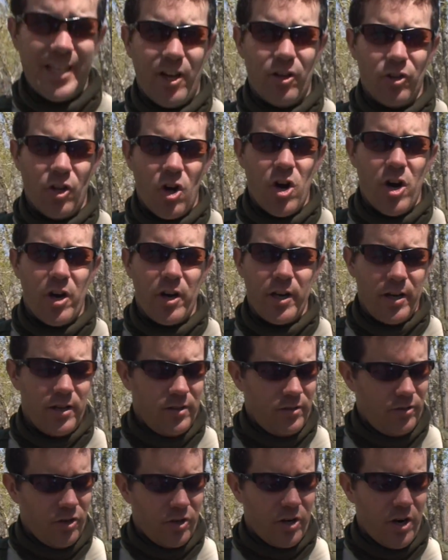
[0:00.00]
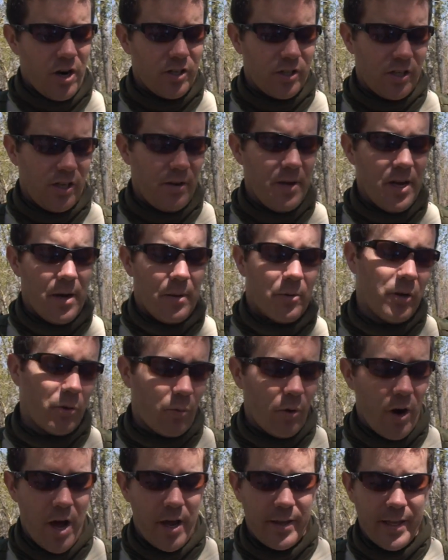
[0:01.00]
how long your car is going to be able to
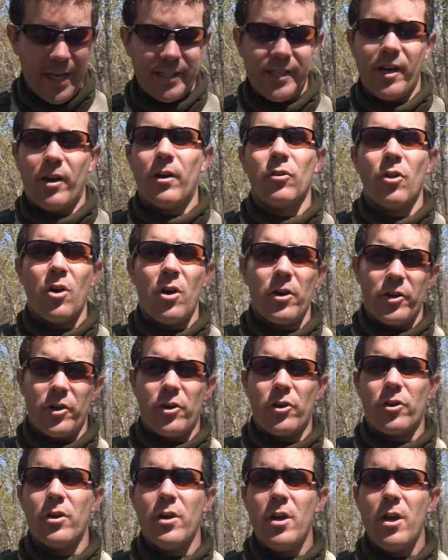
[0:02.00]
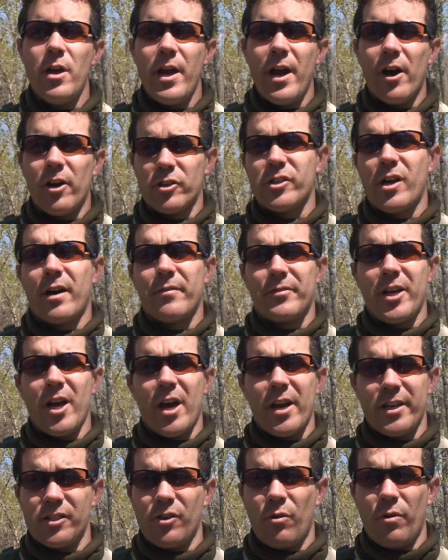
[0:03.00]
run. That's how long your Airsoft
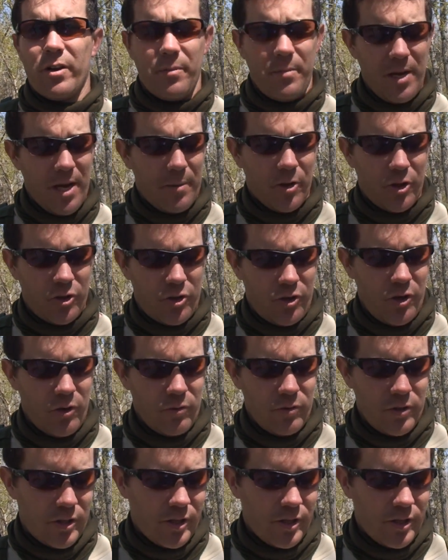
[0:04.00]
gun is going to be able to shoot.